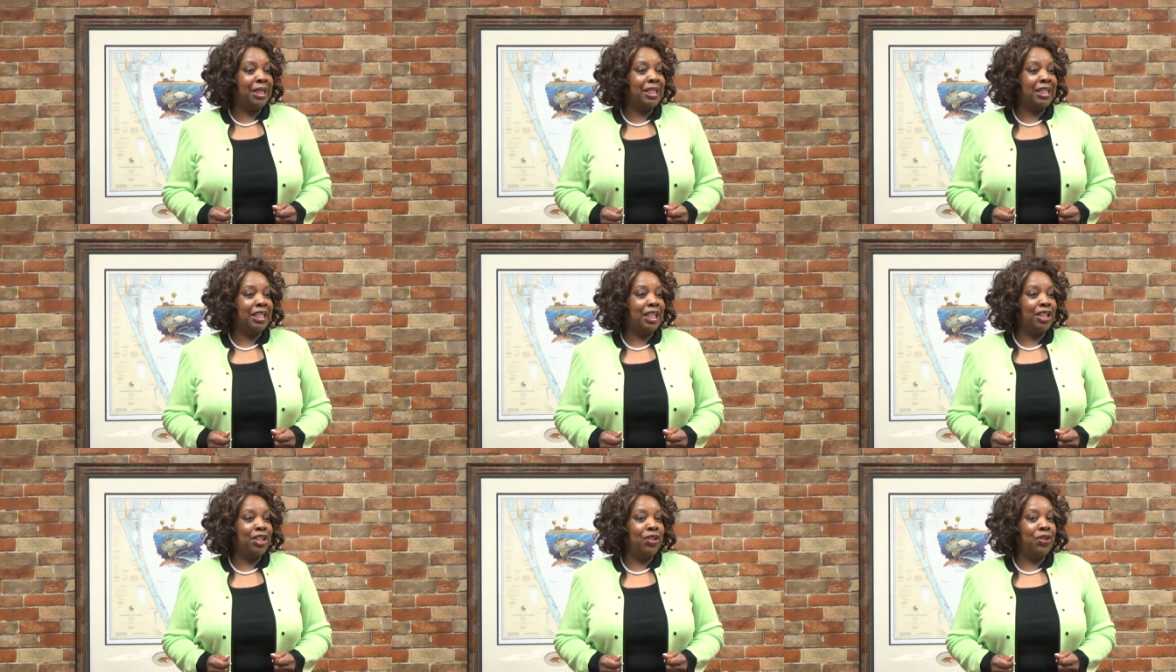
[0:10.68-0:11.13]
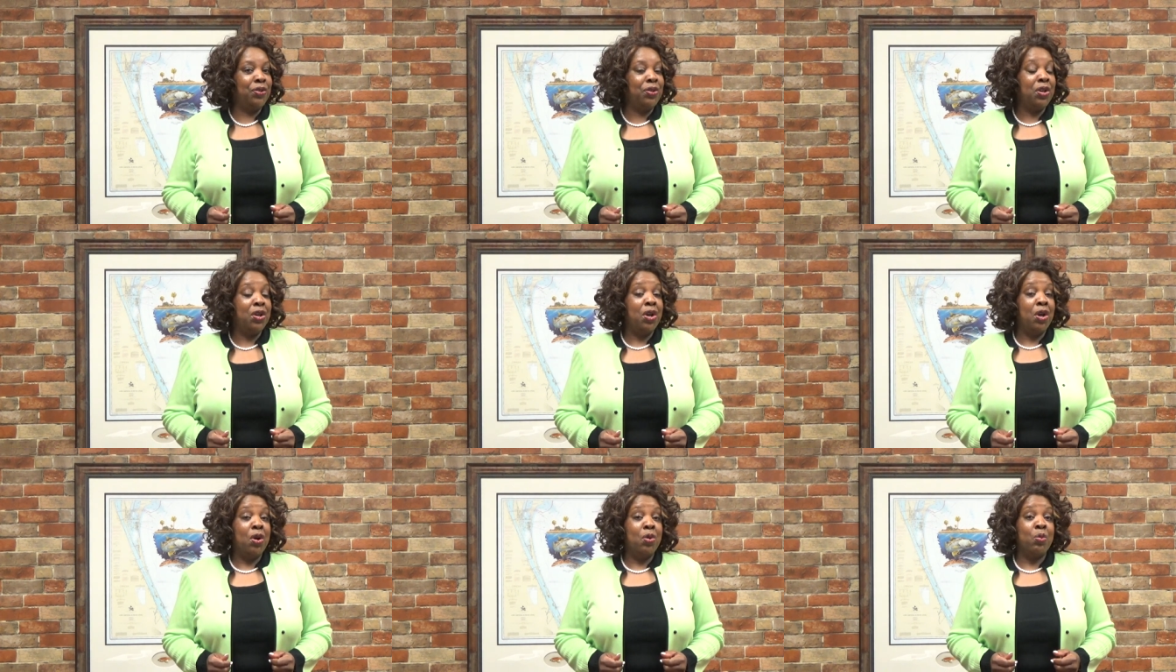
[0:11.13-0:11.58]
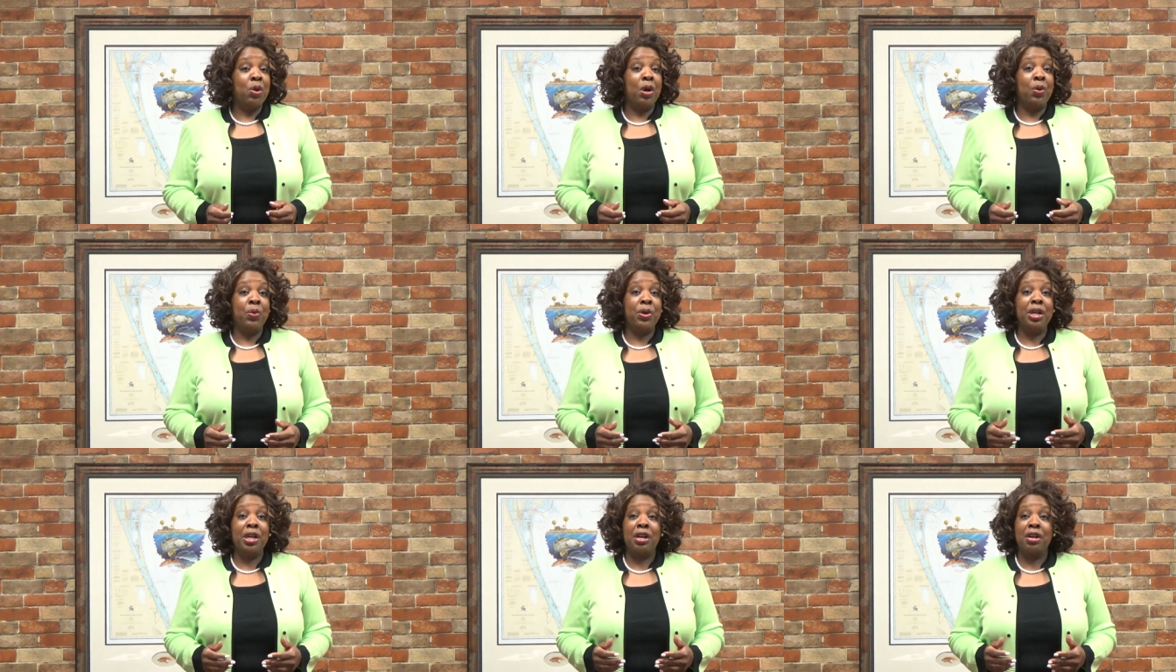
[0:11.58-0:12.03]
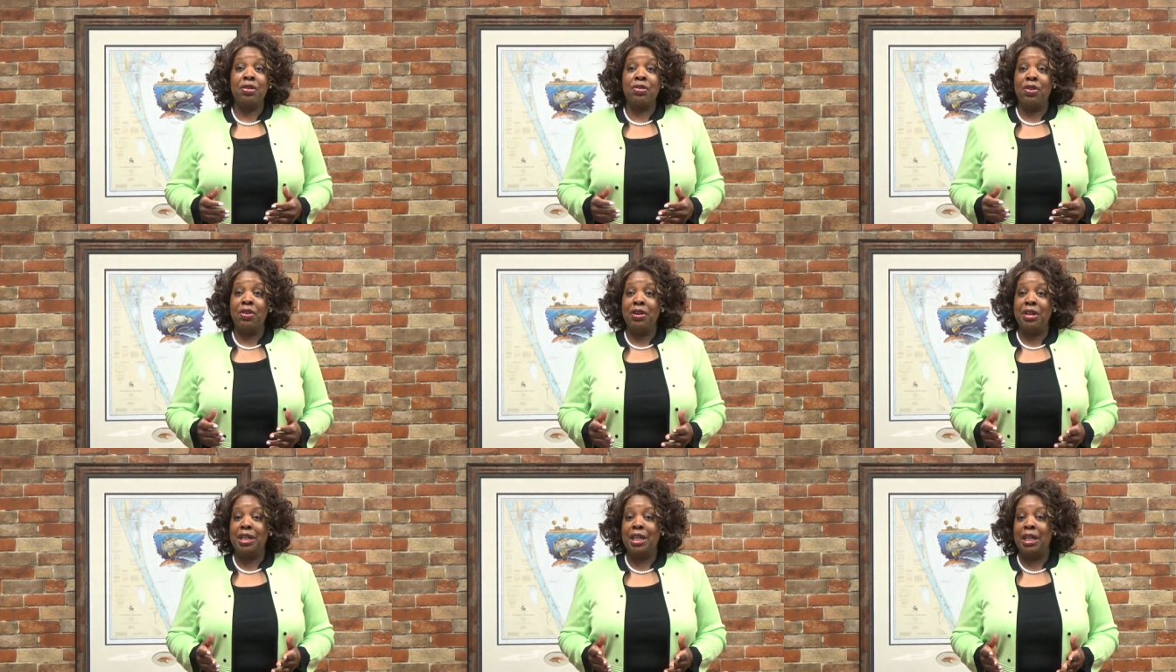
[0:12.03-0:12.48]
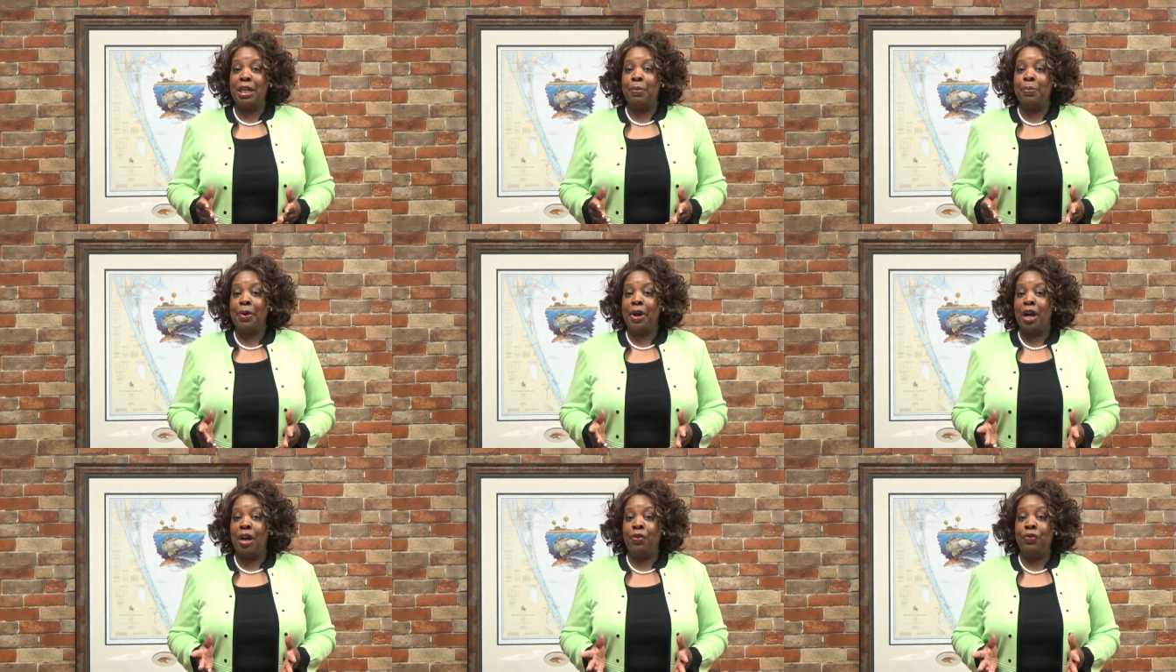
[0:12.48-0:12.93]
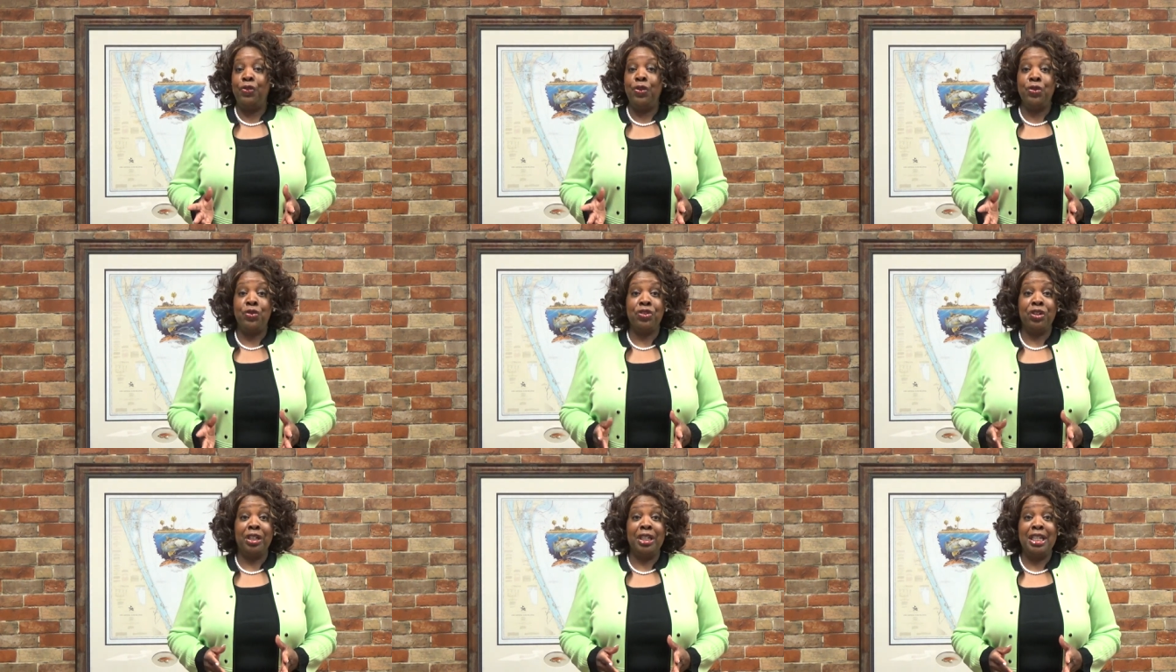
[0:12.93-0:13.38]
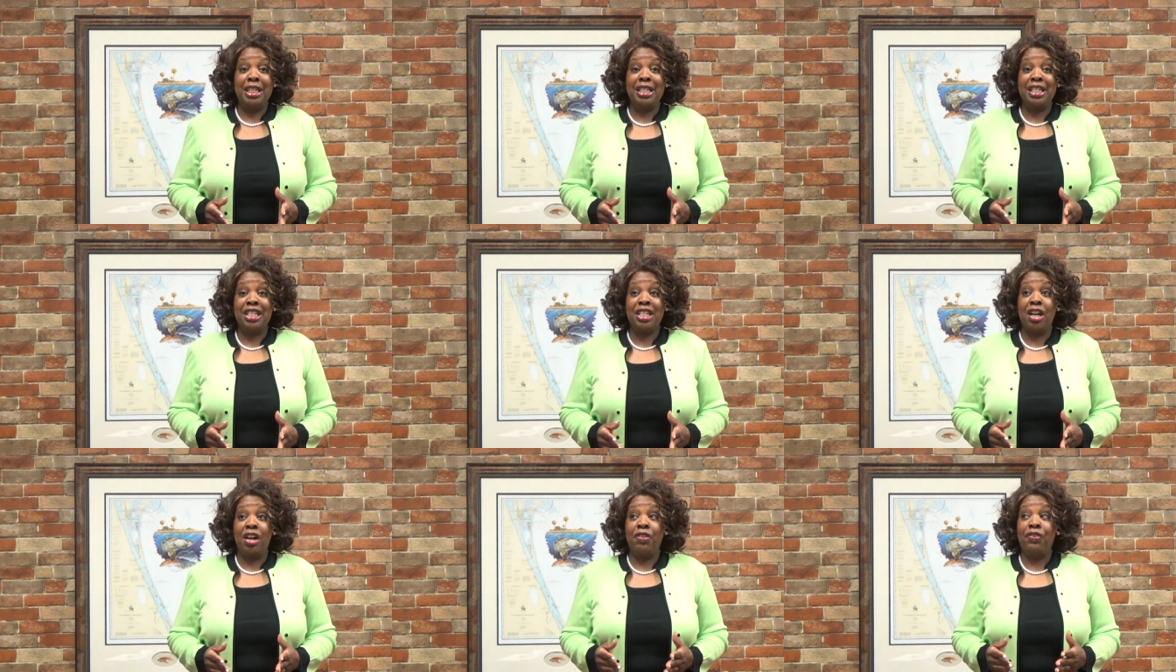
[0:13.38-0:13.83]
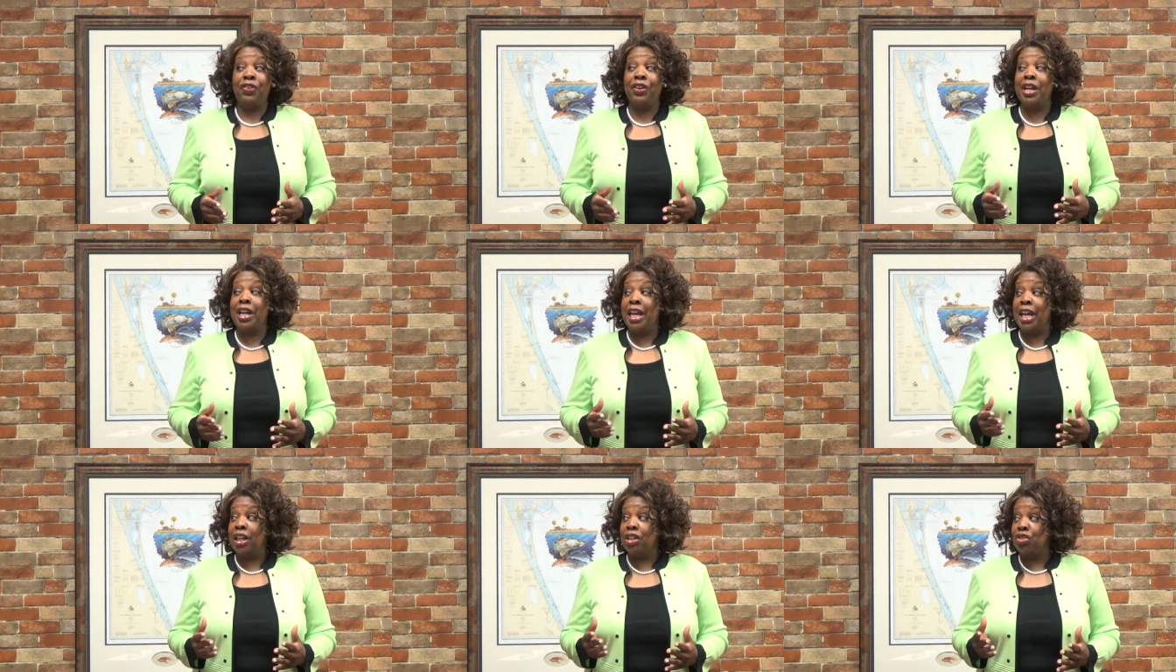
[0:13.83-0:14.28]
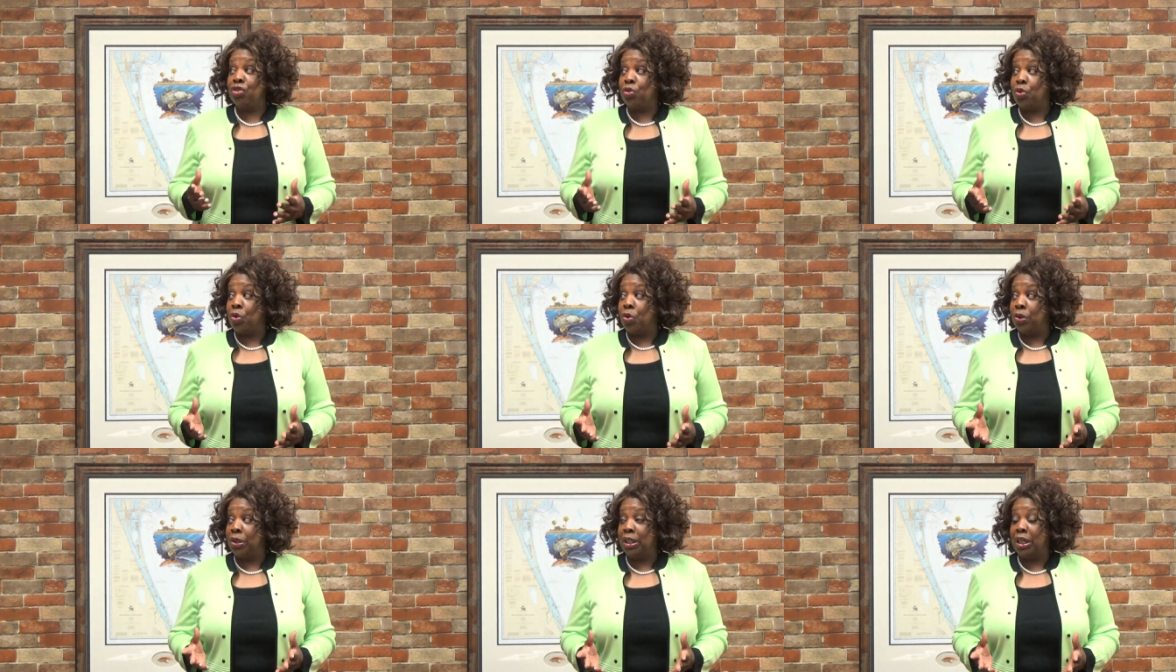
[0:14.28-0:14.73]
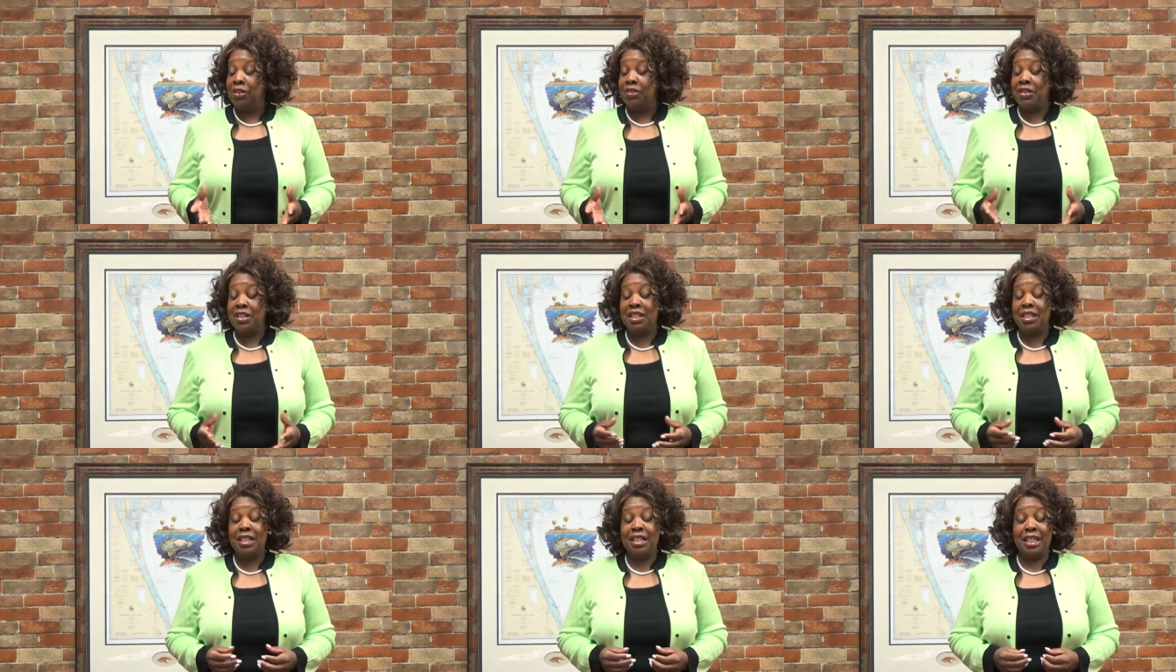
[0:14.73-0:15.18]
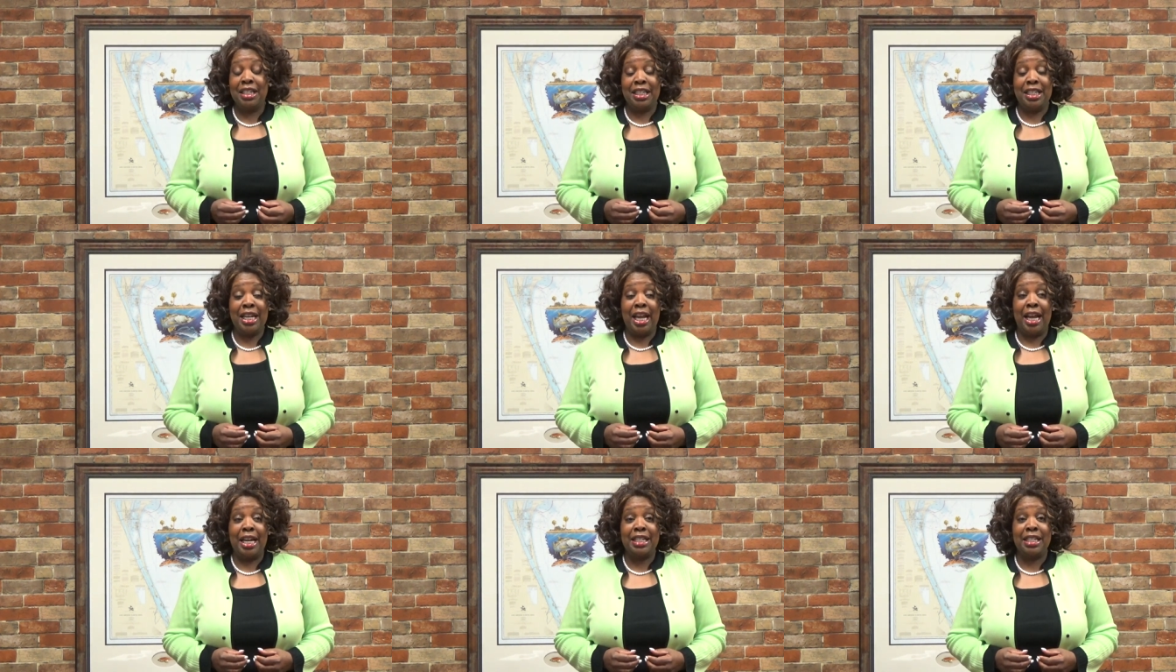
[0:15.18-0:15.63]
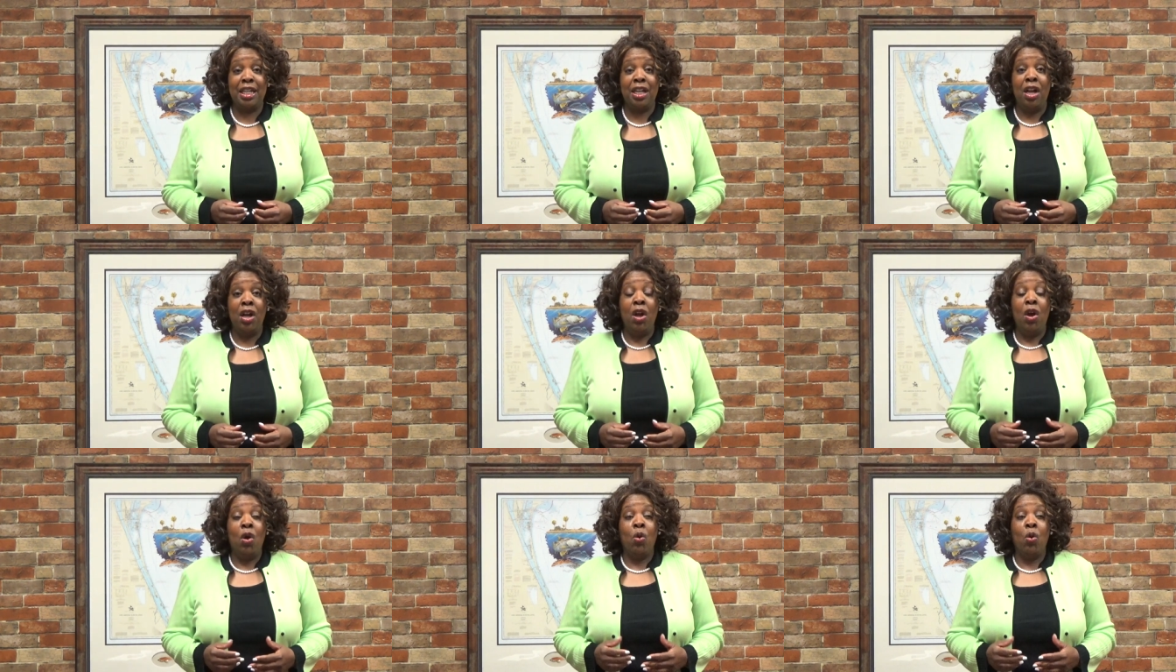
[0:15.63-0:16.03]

Institute, where we are growing and empowering future leaders now for extraordinary success.